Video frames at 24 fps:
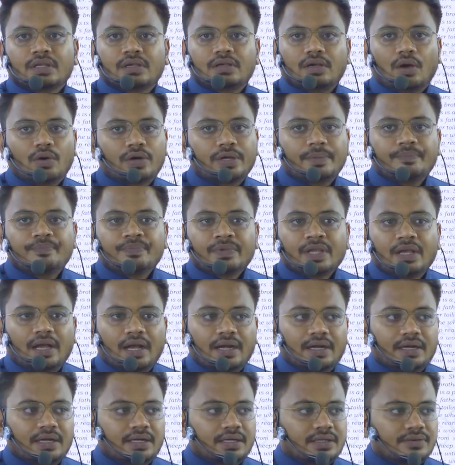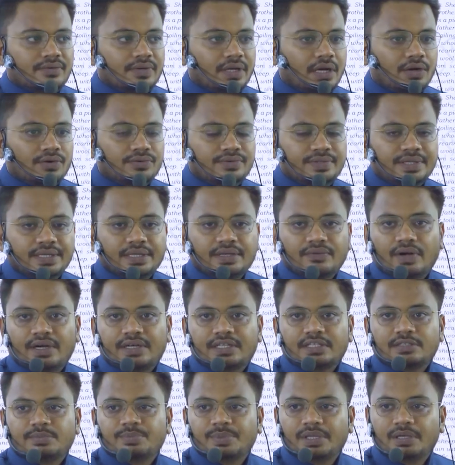Okay. And we have seen
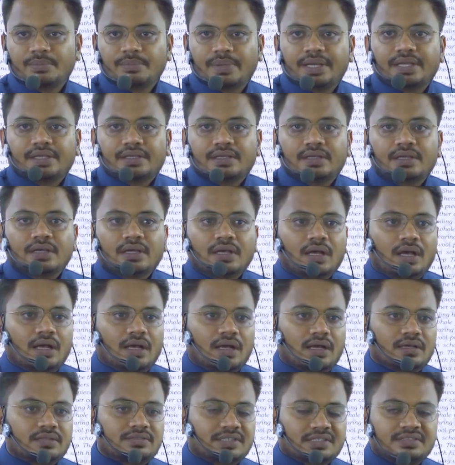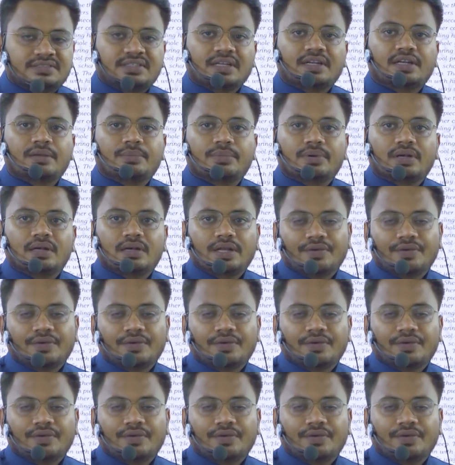what is meant by sustainable